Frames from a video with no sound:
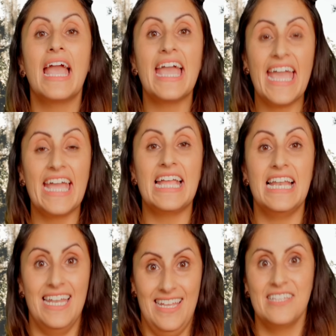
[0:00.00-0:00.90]

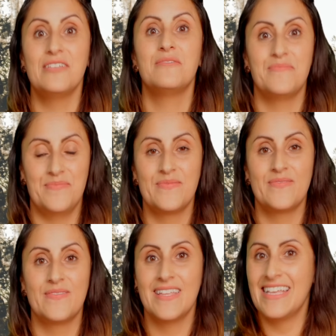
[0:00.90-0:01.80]
Él.
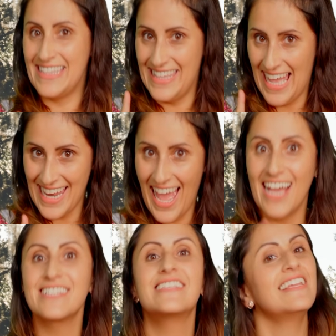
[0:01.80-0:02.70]
That
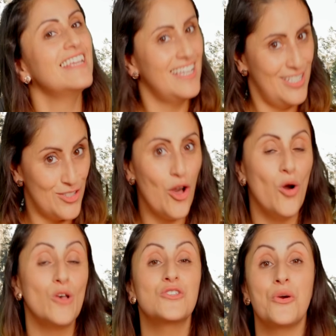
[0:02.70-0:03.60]
accent is
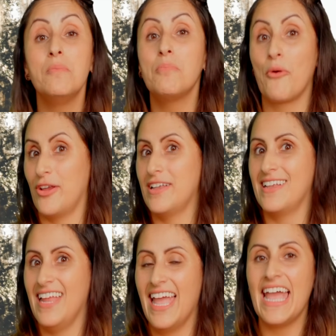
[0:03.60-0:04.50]
also important.
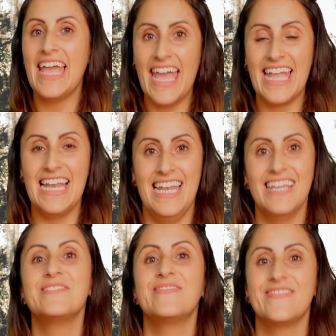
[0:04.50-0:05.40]
Él.
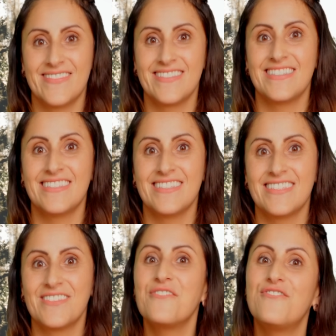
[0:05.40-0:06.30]

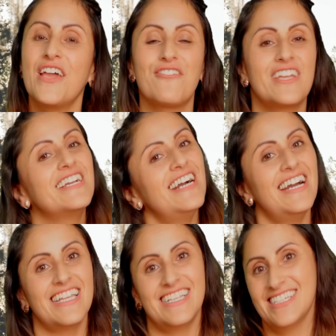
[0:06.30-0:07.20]
Very
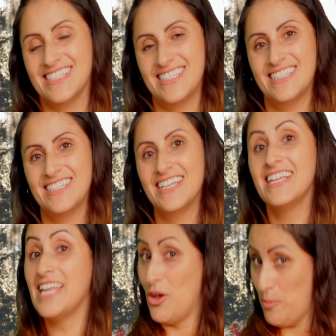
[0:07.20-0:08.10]
good.
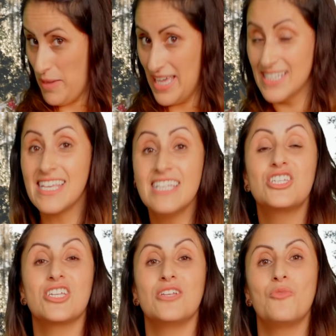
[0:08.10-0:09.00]
Now pay
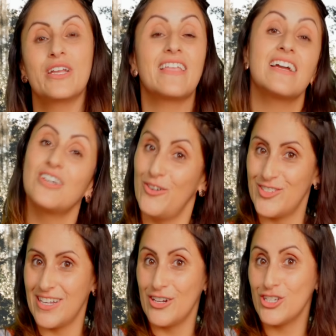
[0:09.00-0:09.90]
attention where that
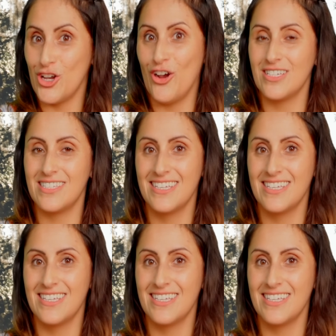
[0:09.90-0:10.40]
goes in our chart.